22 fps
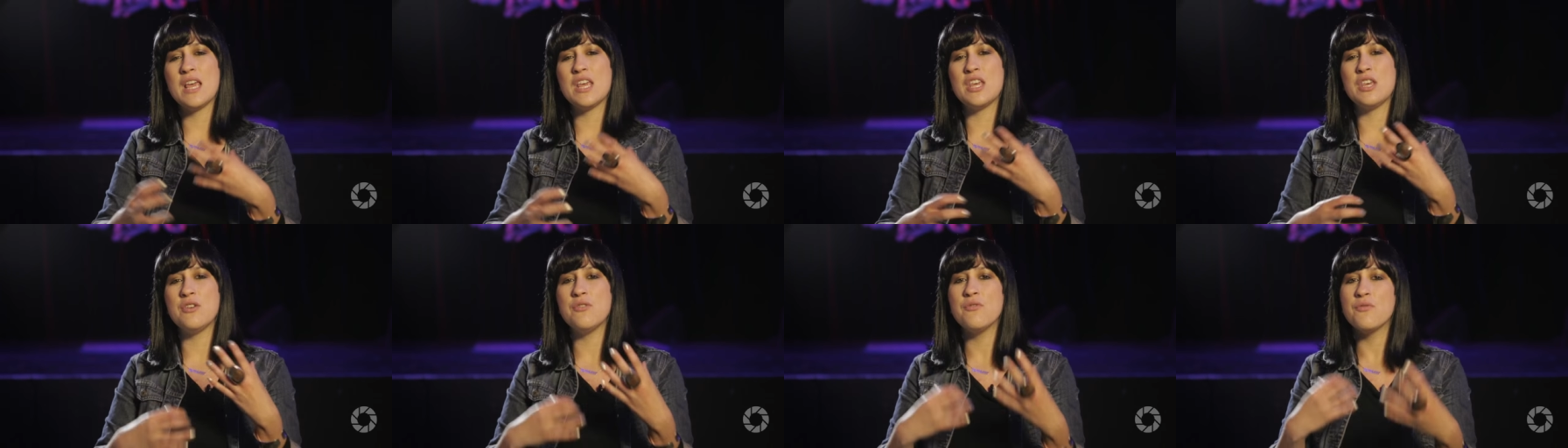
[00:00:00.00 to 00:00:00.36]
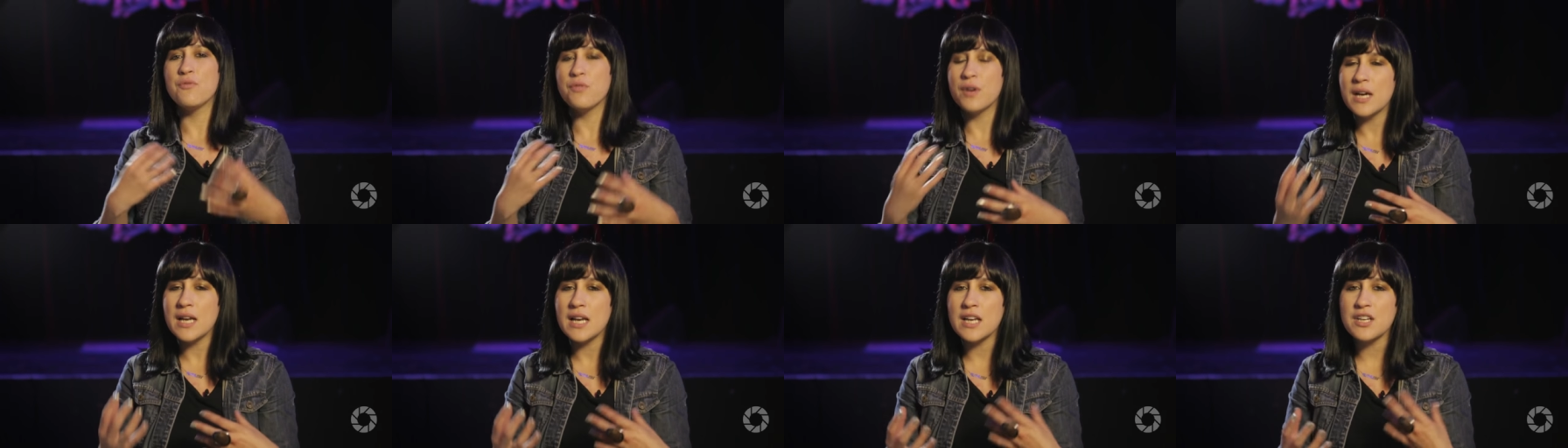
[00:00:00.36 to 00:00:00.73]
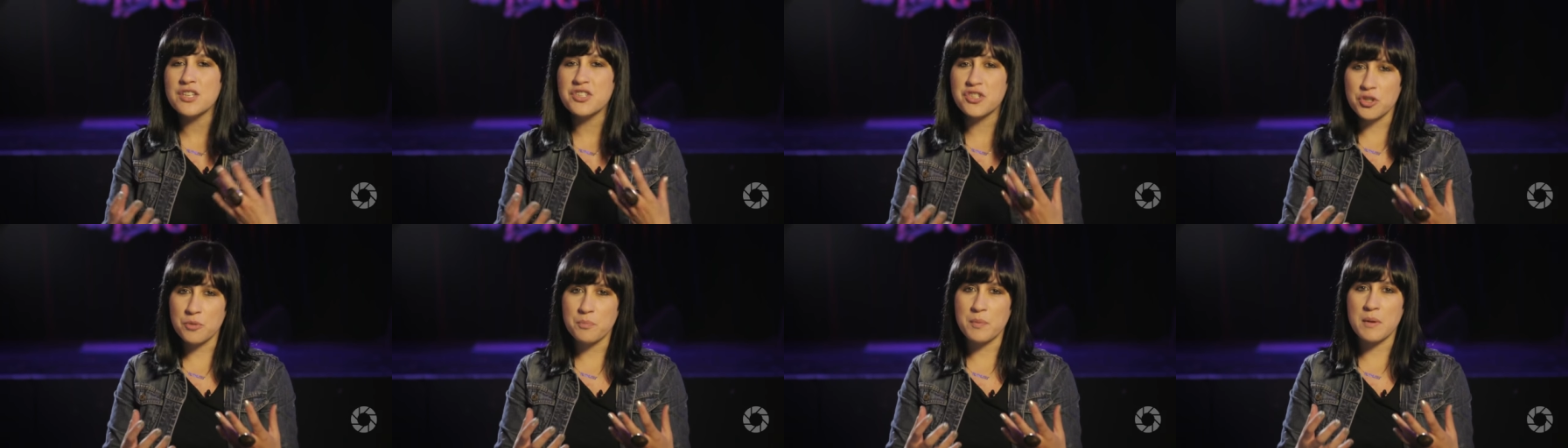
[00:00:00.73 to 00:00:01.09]
you really
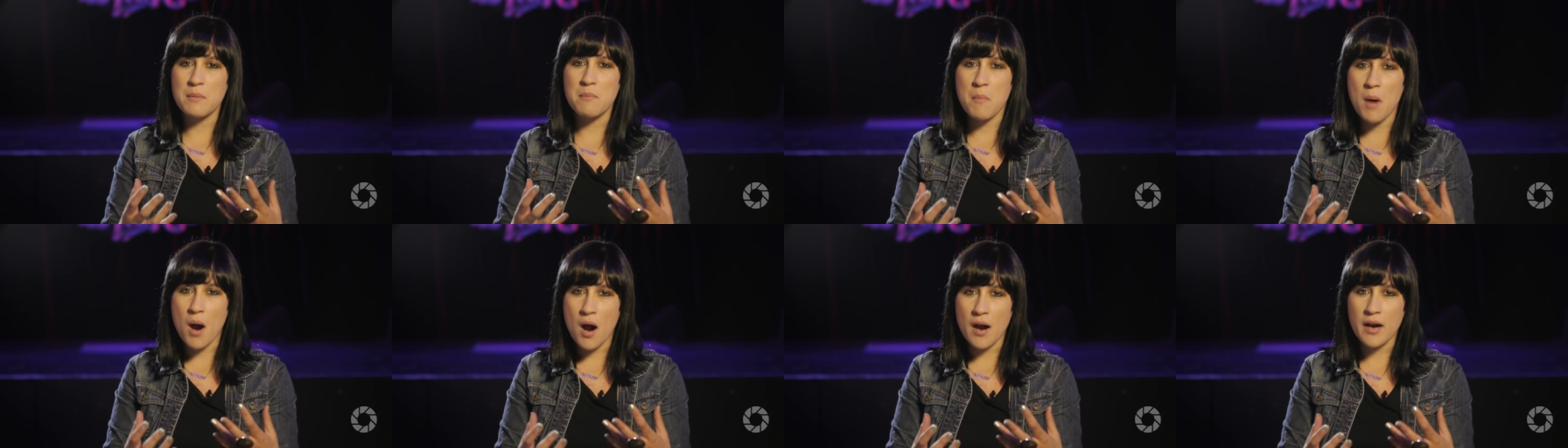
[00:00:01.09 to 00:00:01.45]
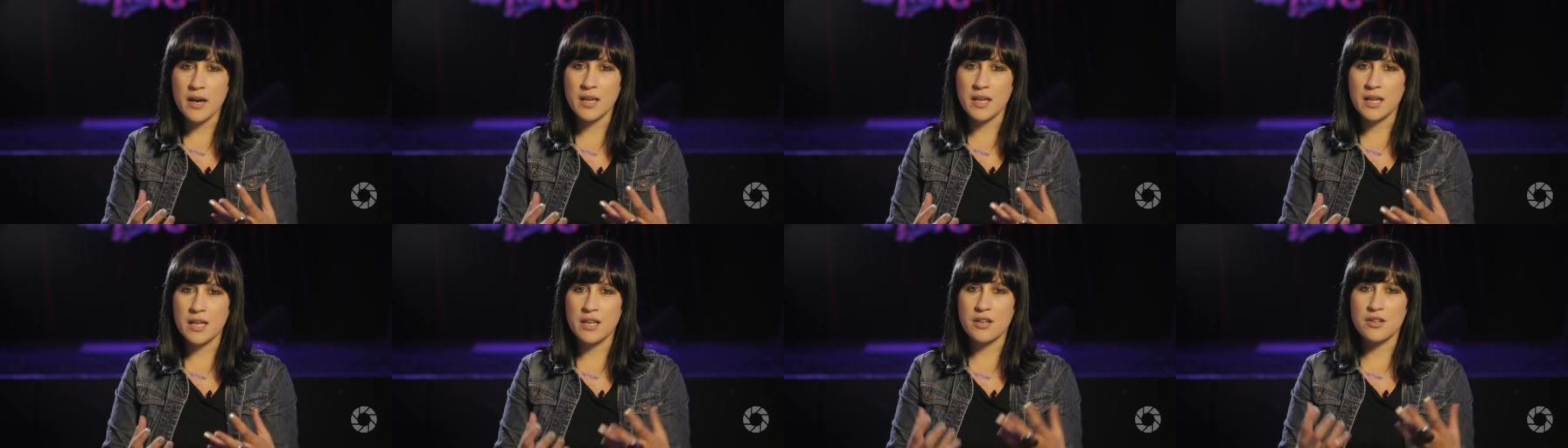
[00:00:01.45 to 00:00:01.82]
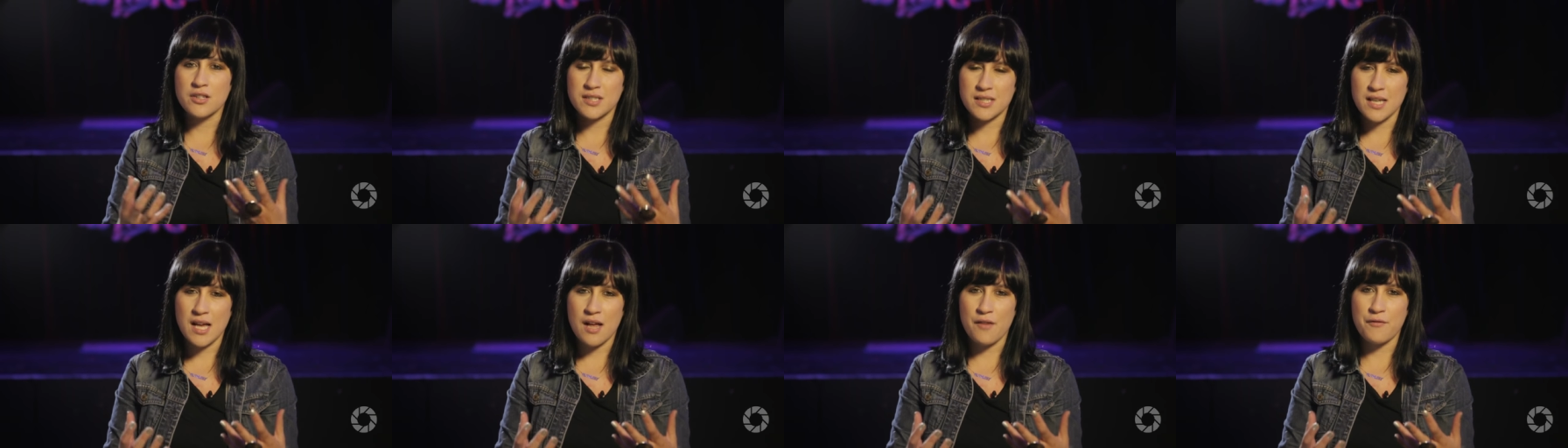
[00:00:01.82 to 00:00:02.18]
should be marketing
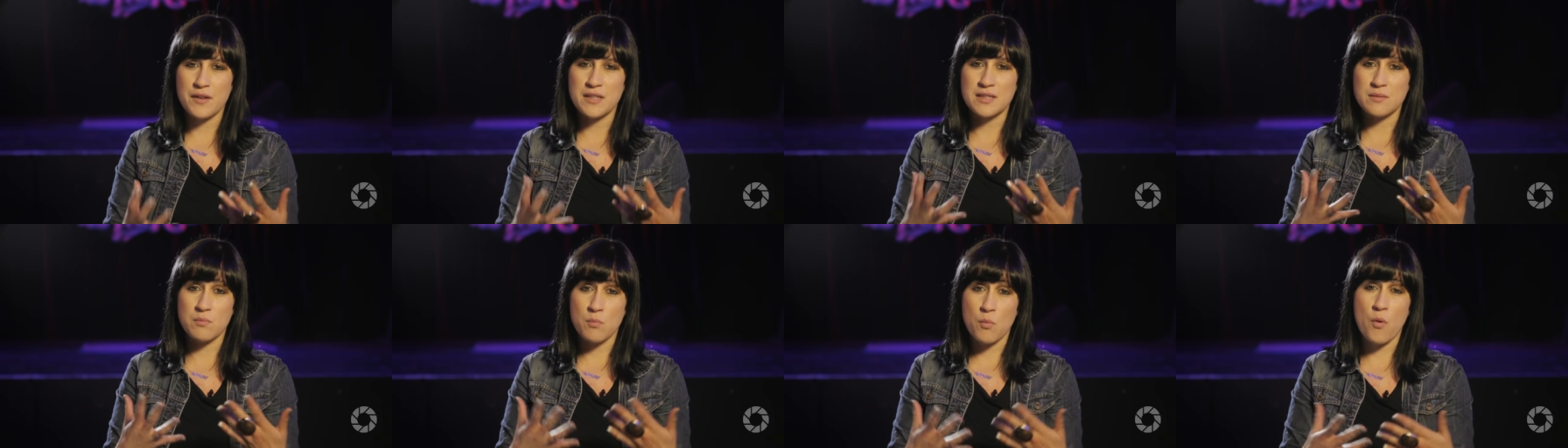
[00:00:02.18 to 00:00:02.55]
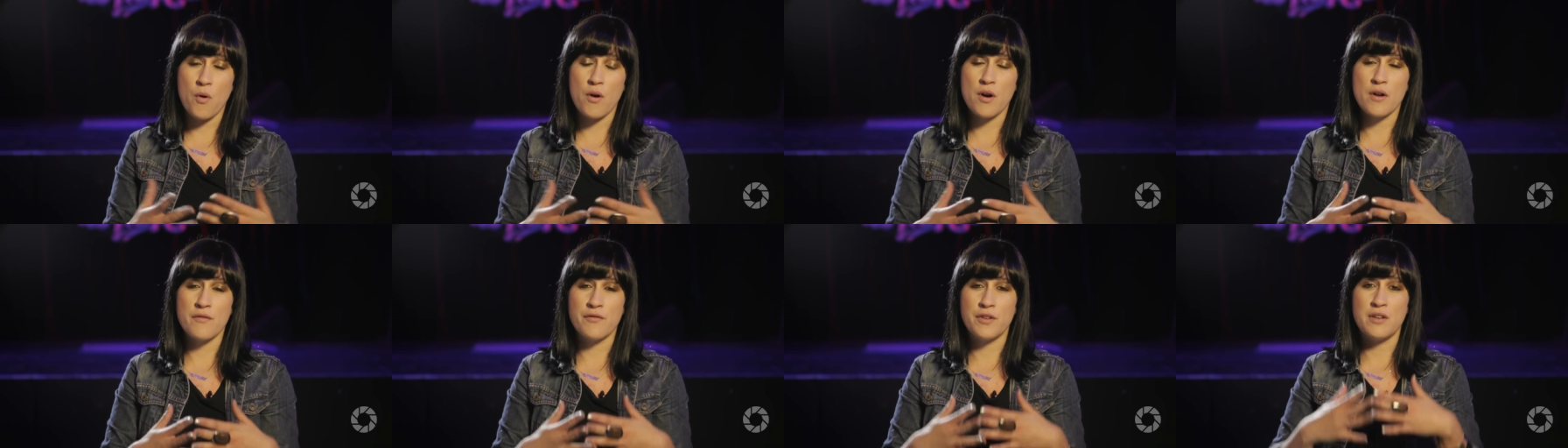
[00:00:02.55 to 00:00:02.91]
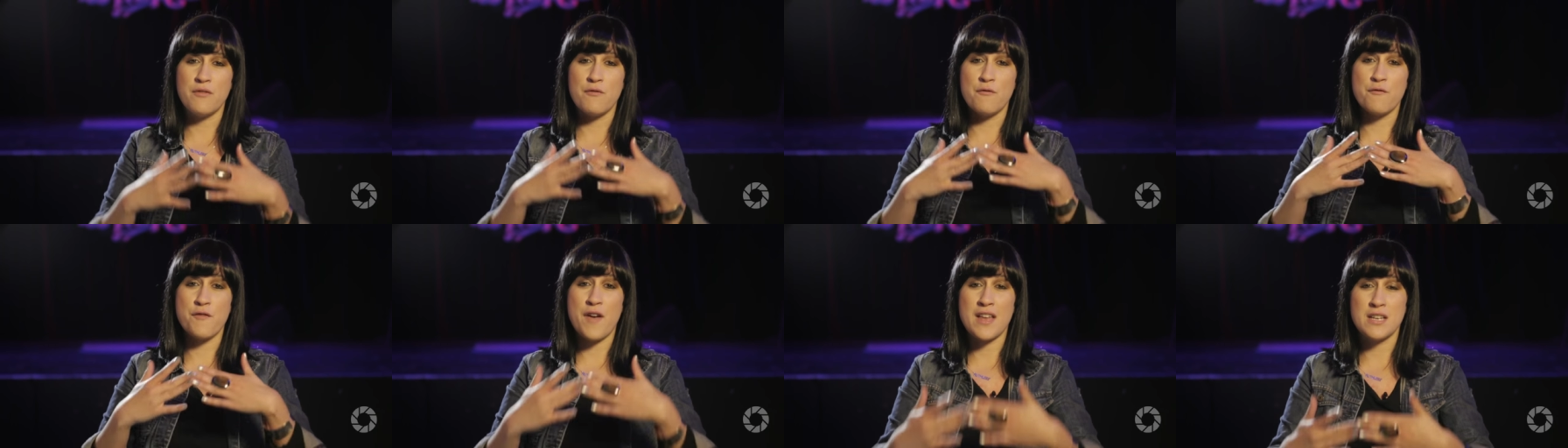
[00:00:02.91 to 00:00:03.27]
yourself as more of an
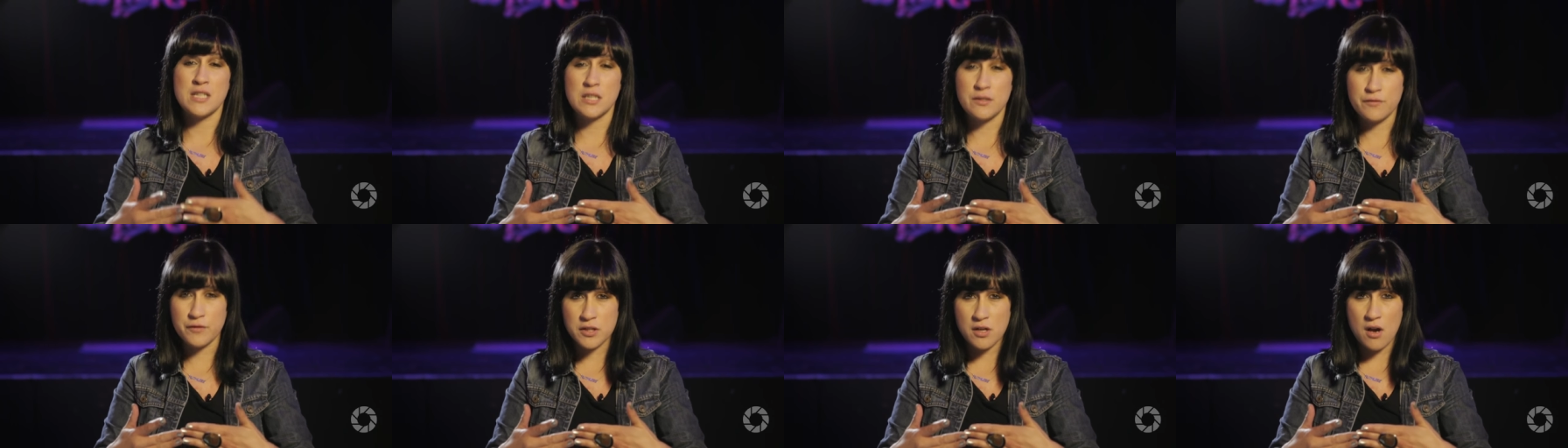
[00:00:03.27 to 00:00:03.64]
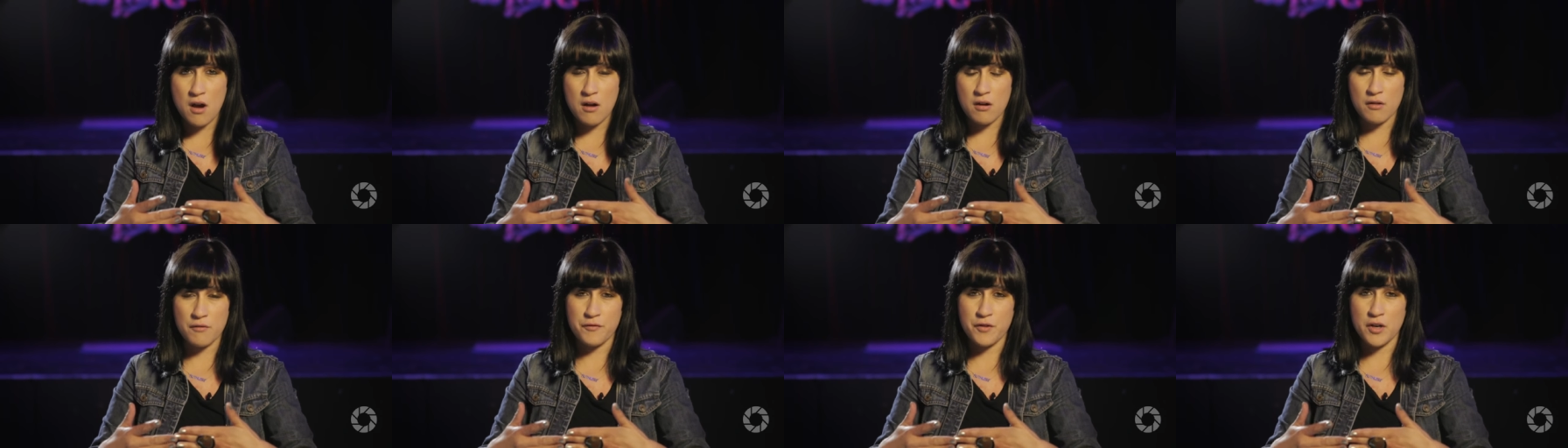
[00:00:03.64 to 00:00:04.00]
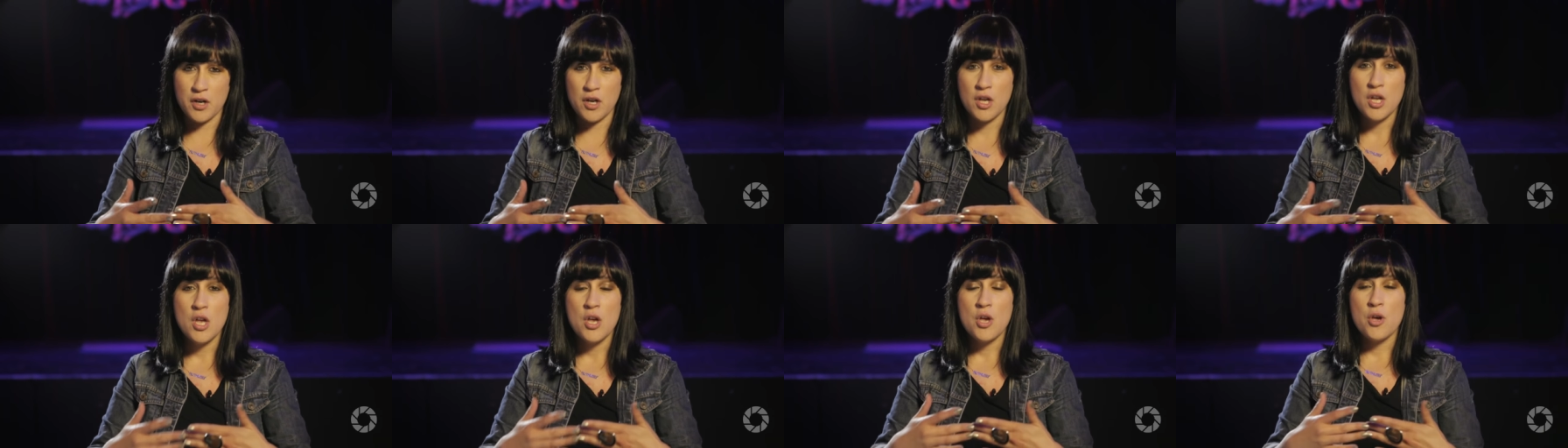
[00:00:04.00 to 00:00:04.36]
event photographer